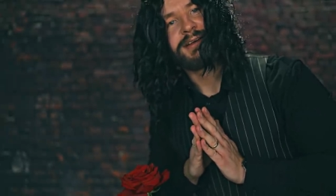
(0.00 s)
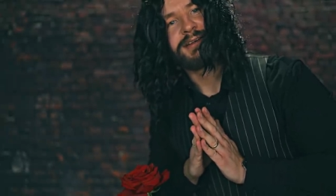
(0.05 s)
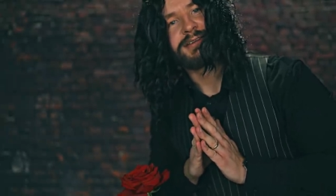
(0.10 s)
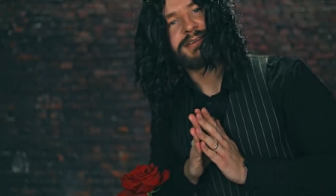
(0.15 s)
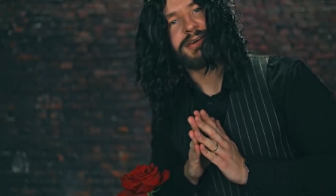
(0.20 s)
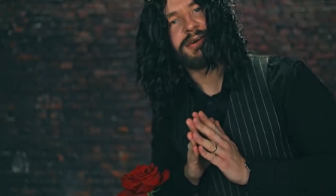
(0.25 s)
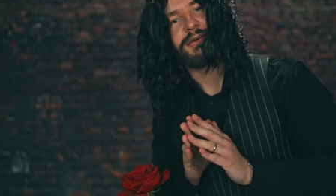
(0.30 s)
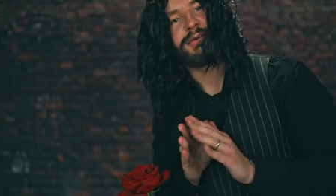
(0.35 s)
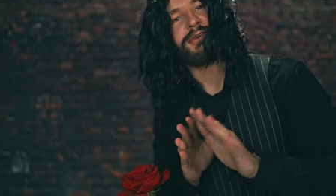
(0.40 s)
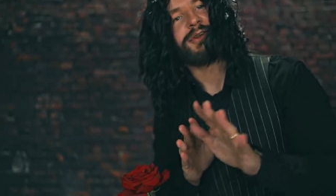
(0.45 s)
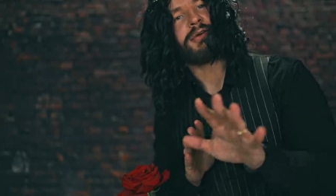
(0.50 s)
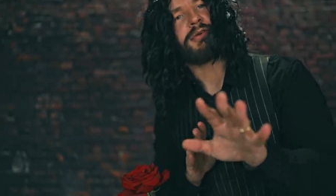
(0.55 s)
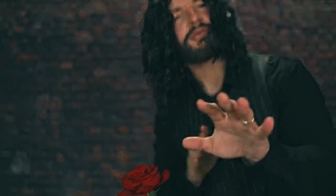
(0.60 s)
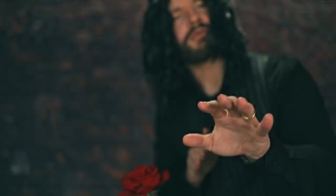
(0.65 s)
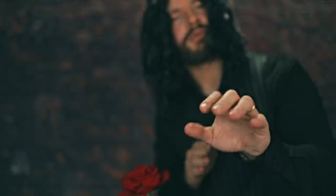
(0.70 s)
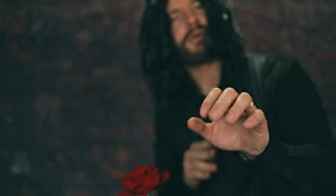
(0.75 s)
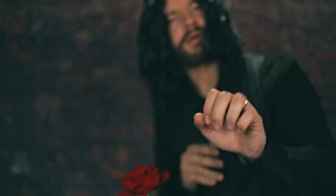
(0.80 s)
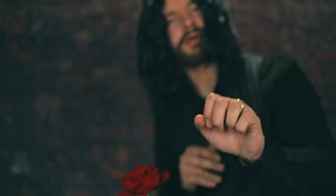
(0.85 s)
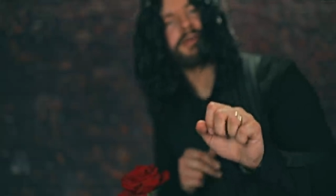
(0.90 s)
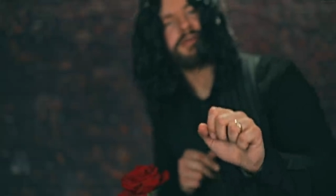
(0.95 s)
So
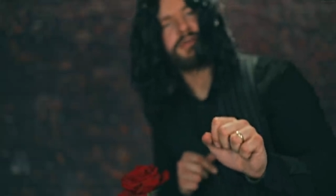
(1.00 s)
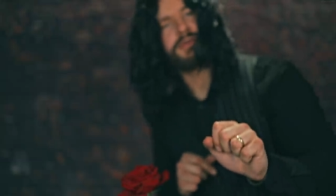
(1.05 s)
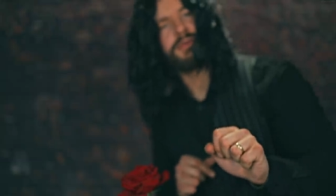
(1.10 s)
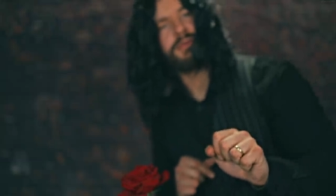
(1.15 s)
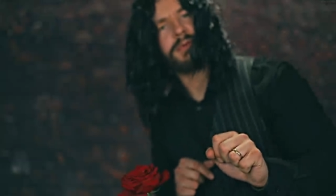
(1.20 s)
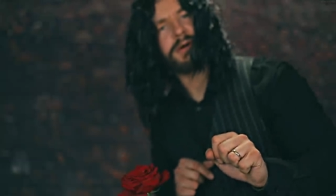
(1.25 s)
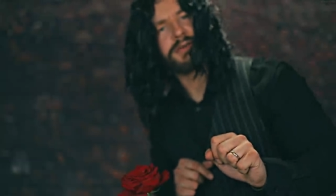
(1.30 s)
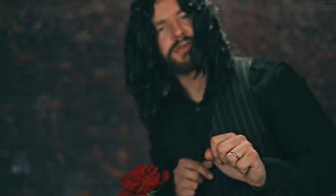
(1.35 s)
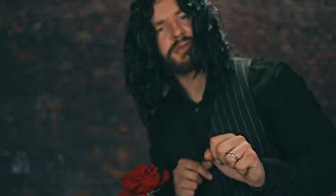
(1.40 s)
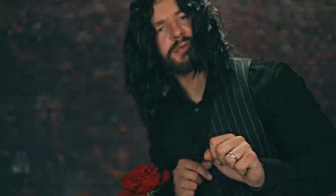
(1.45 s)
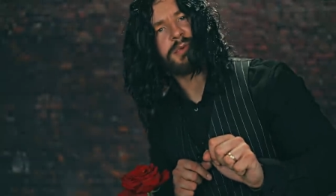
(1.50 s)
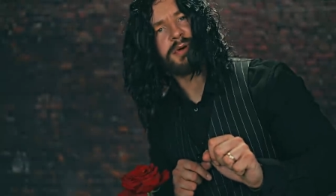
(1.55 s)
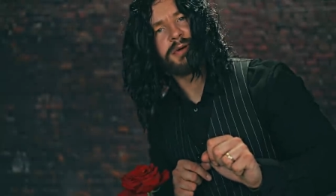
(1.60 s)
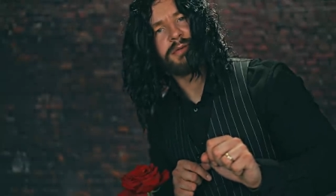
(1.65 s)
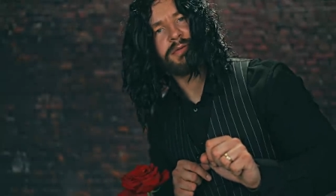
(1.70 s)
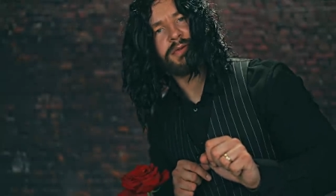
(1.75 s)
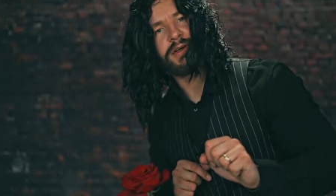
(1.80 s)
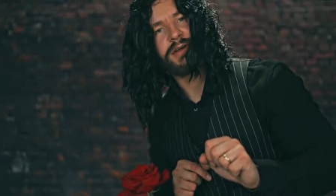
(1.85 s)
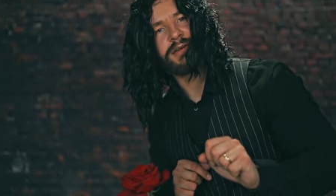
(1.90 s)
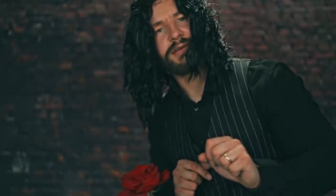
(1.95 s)
don't worry too much
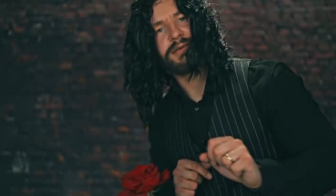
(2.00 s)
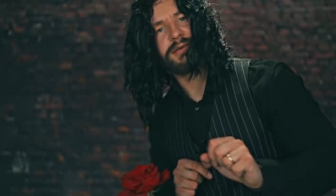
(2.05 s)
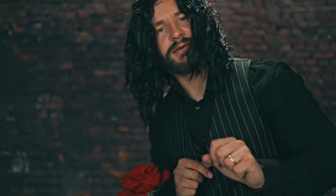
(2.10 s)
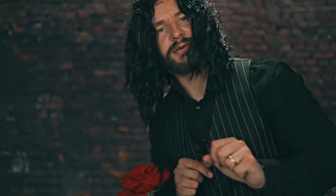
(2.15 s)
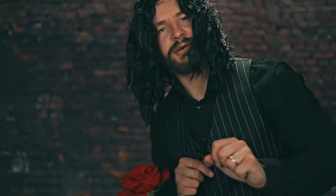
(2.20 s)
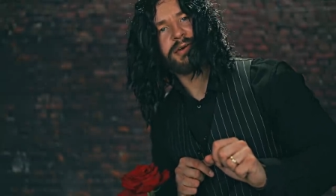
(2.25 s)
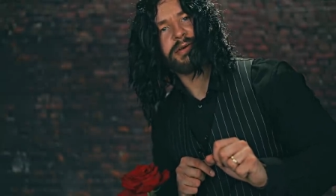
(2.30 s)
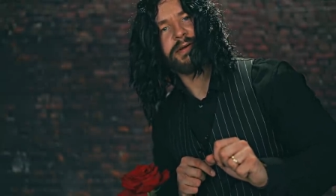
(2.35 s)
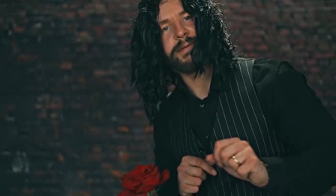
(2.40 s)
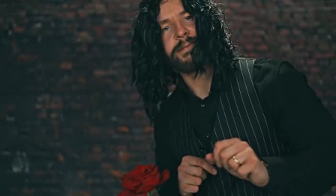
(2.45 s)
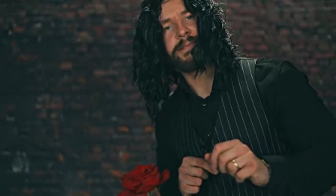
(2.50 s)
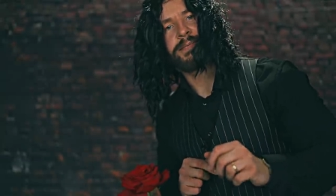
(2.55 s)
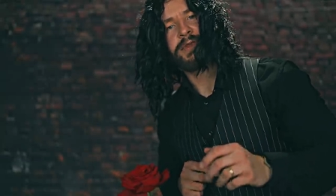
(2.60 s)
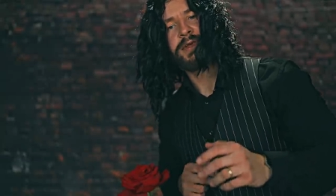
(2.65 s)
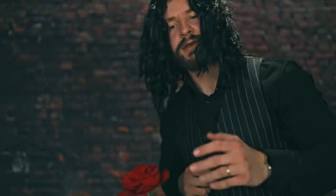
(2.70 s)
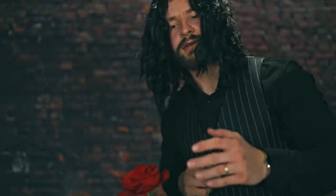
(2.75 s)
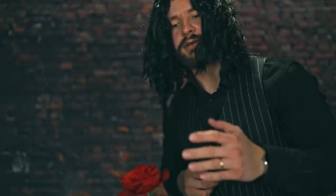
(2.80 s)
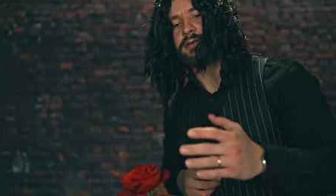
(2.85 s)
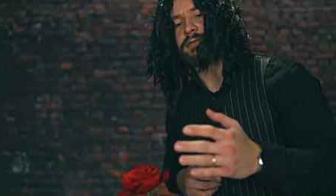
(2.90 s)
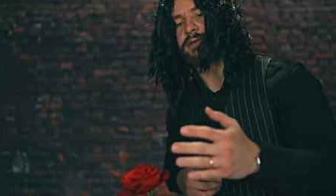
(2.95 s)
about that, okay?
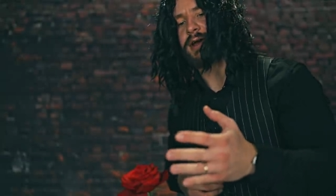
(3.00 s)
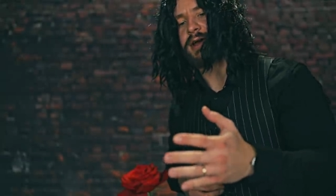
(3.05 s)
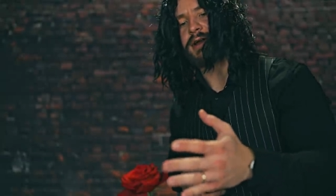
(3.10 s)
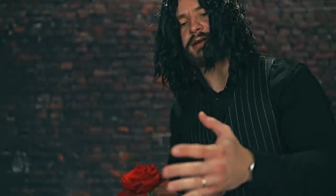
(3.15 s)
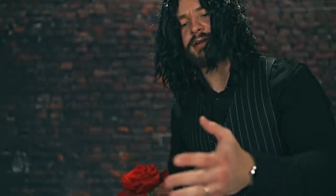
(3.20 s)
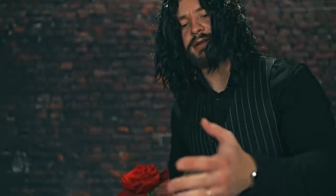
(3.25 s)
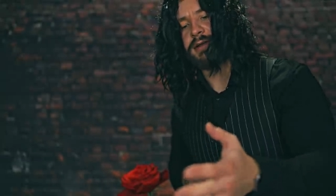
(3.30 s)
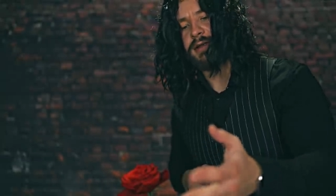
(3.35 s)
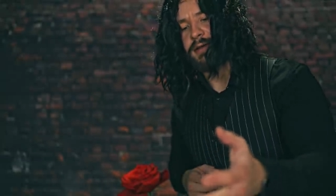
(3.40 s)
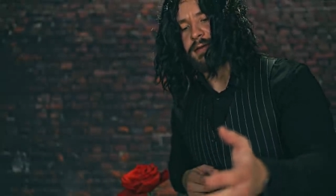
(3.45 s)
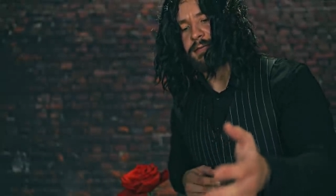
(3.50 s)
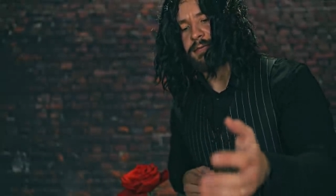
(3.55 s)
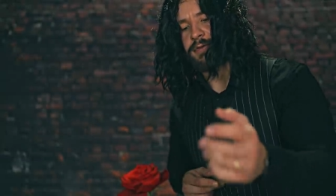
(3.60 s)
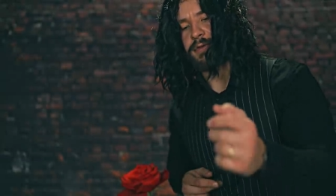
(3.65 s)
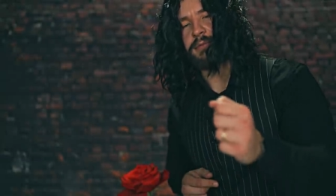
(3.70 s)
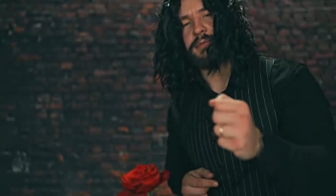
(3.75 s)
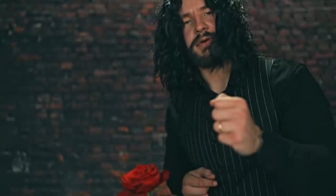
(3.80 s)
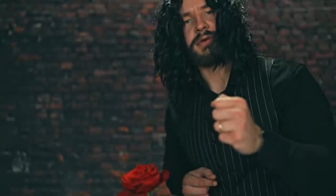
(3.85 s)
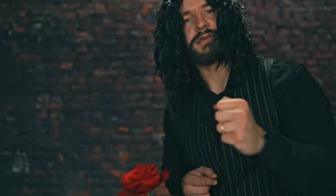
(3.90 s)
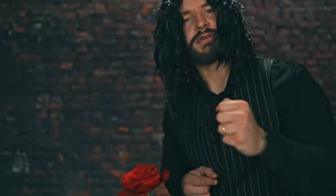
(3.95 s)
You've had
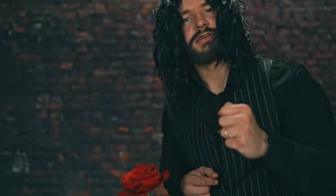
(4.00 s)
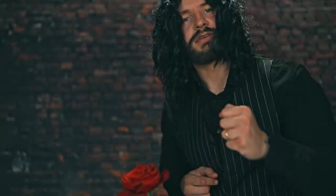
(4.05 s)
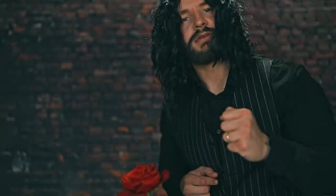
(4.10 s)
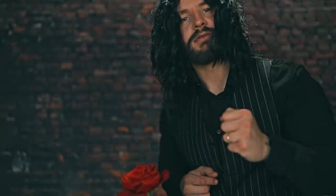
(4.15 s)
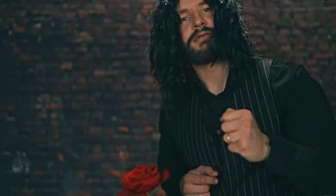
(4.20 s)
the most